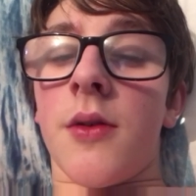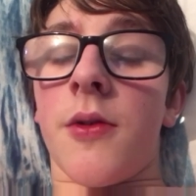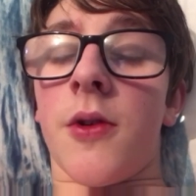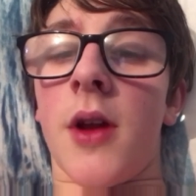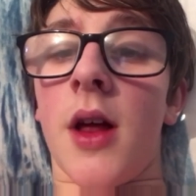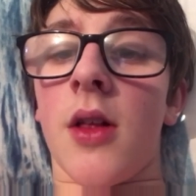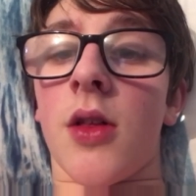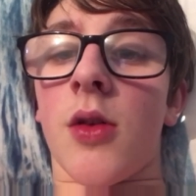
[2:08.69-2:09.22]

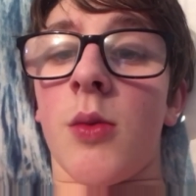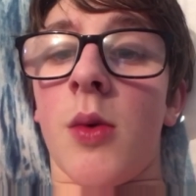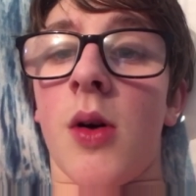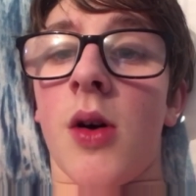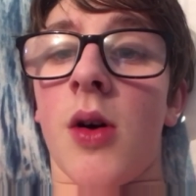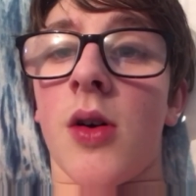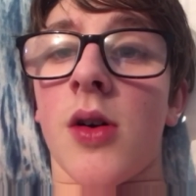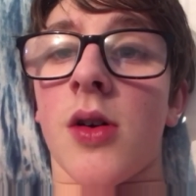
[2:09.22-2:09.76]
for that to
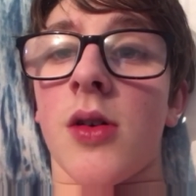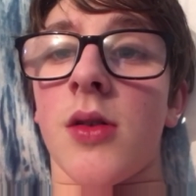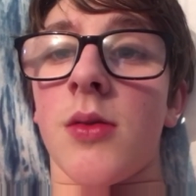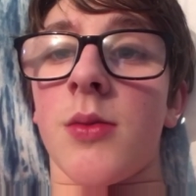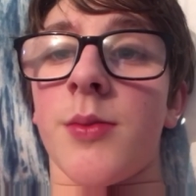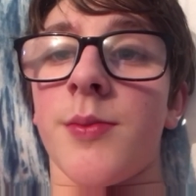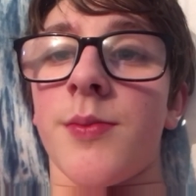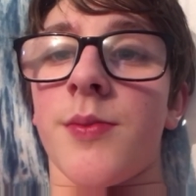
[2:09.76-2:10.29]
work,
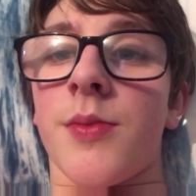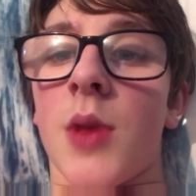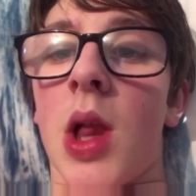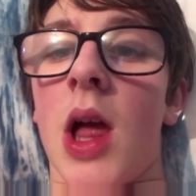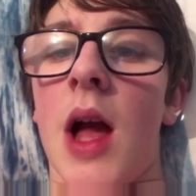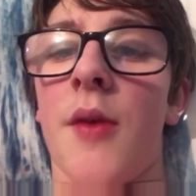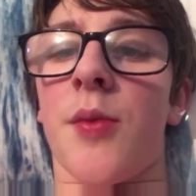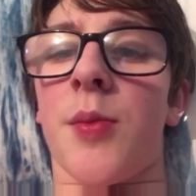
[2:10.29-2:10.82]

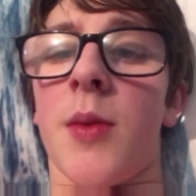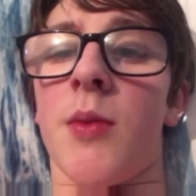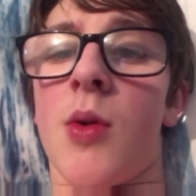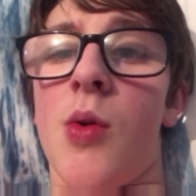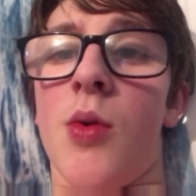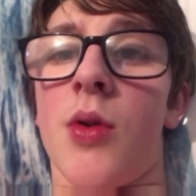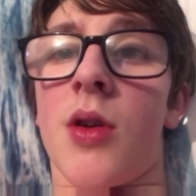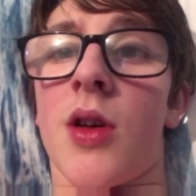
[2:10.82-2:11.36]
has to be
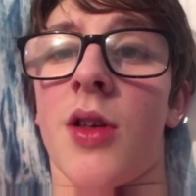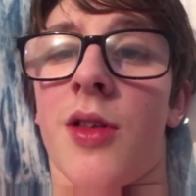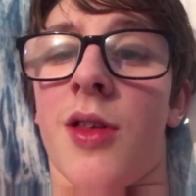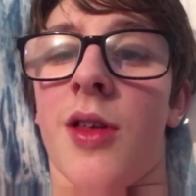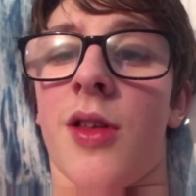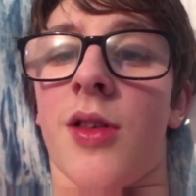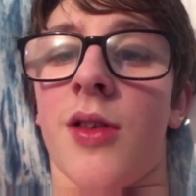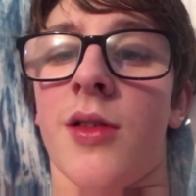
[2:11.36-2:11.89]
recording
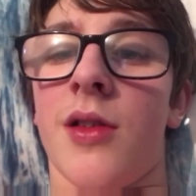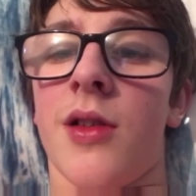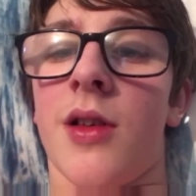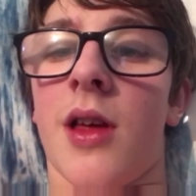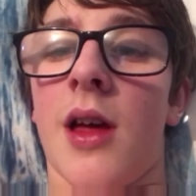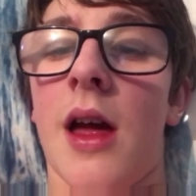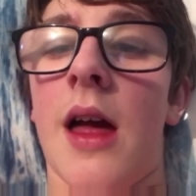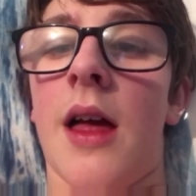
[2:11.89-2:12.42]
consistently.